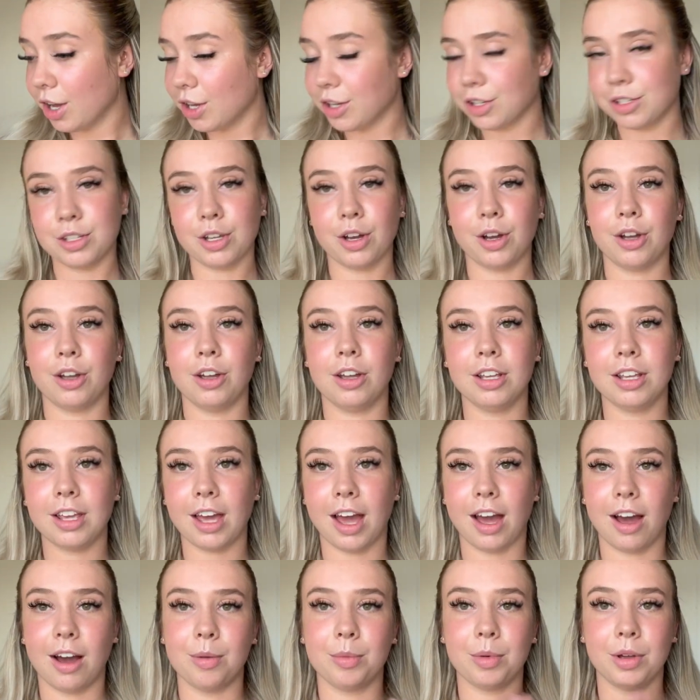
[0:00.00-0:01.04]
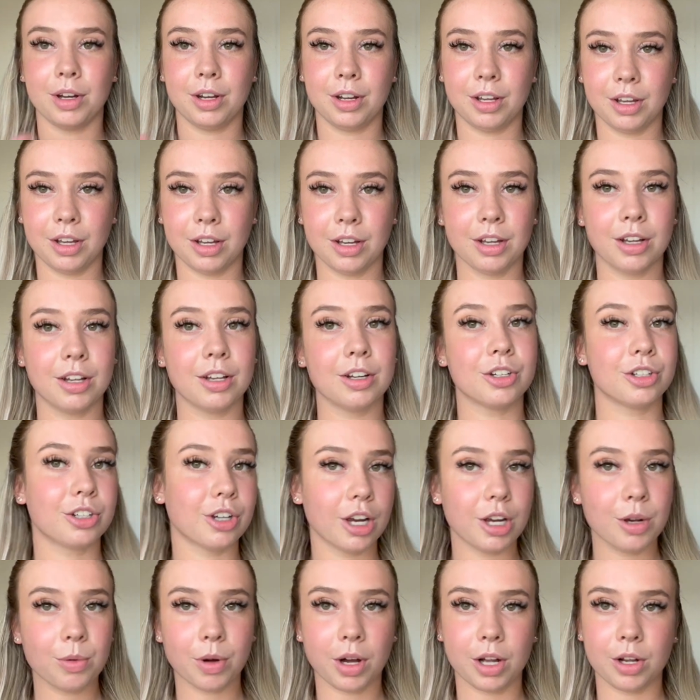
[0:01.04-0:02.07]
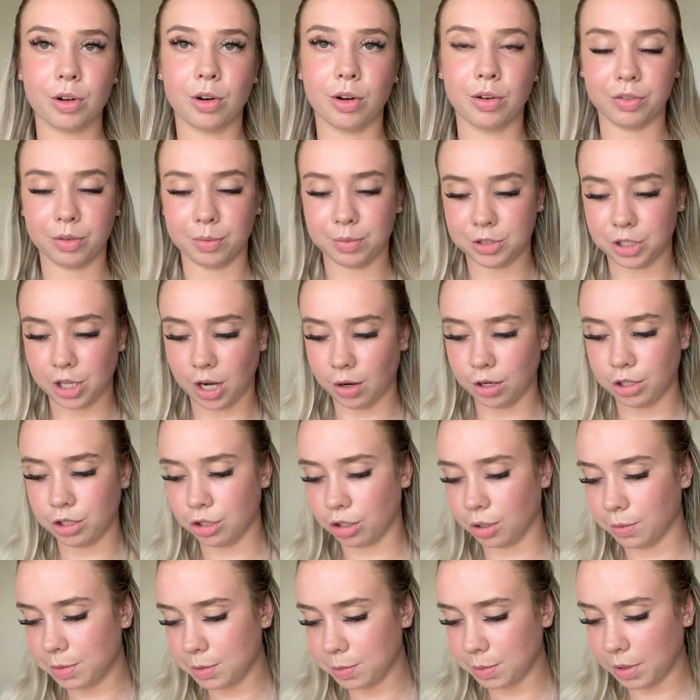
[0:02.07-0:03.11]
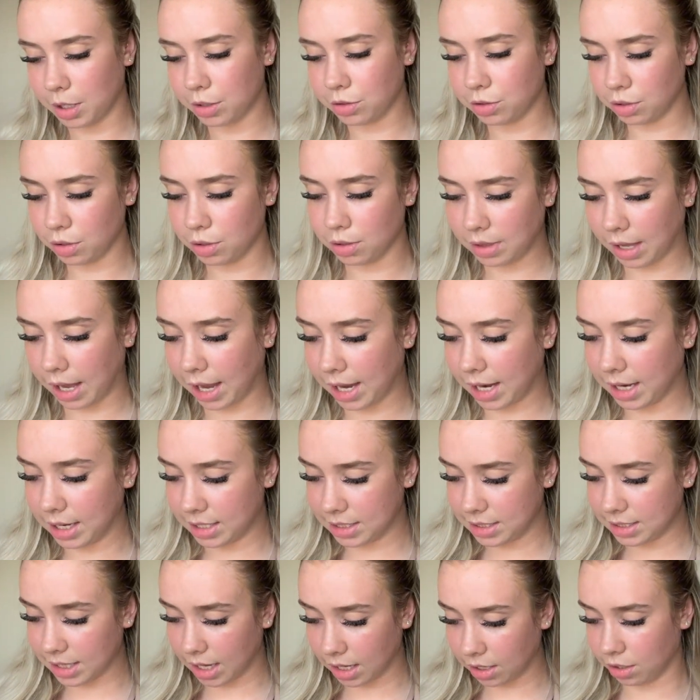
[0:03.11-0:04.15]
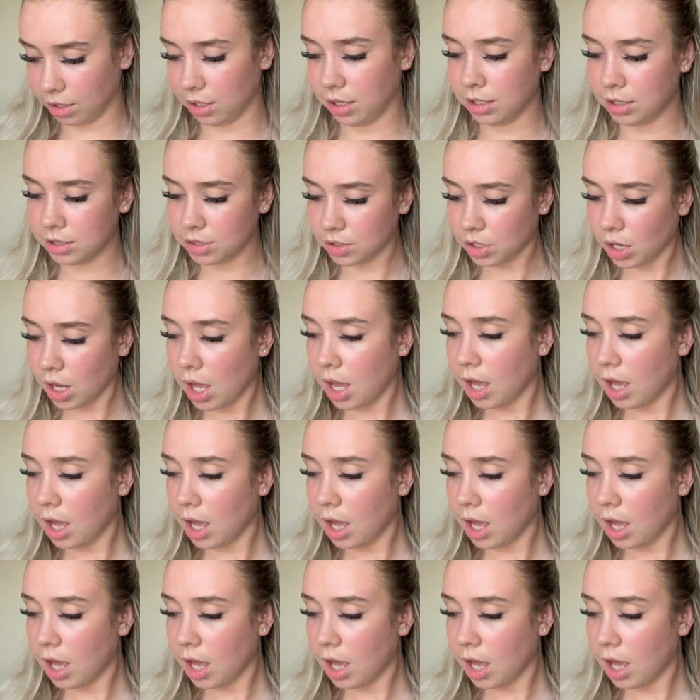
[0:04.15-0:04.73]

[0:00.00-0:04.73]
so yeah i'm gonna show you what i got from the charity shops but i'll do that in a second